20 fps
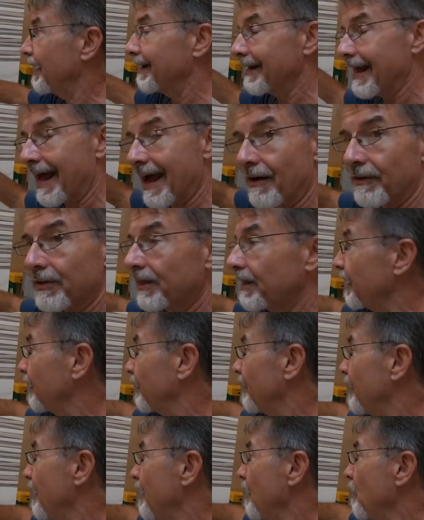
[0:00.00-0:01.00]
out
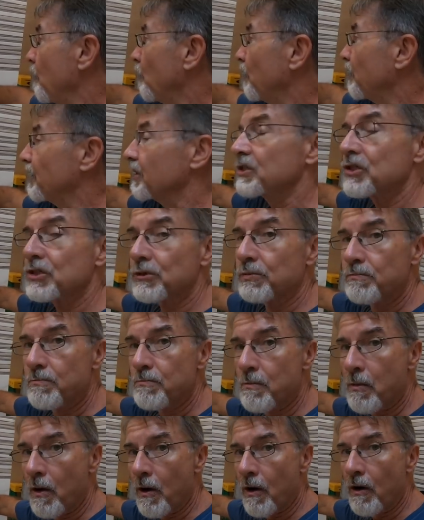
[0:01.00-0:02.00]
there with a
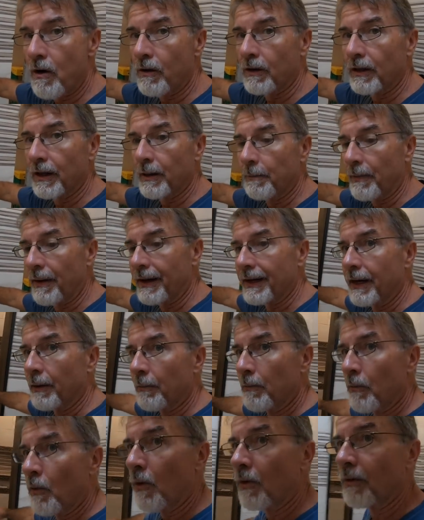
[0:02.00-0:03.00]
small lip on here,
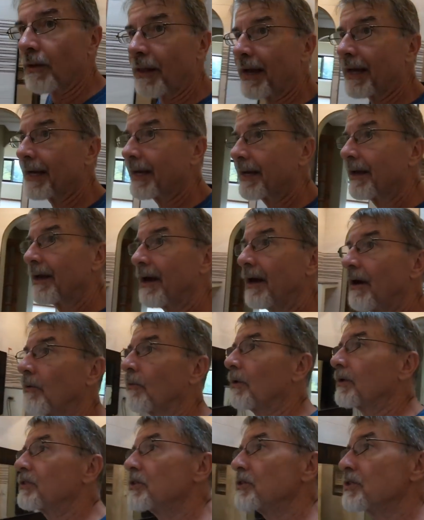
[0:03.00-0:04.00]
more like
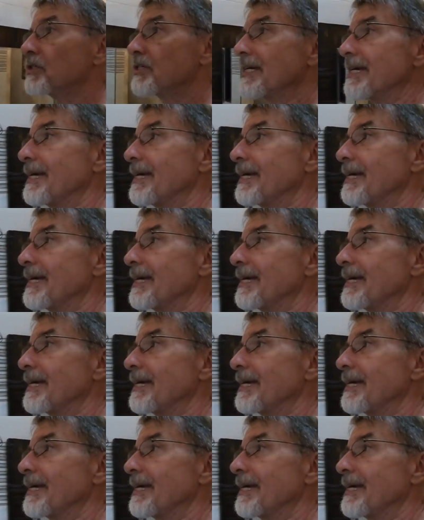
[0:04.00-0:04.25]
what you see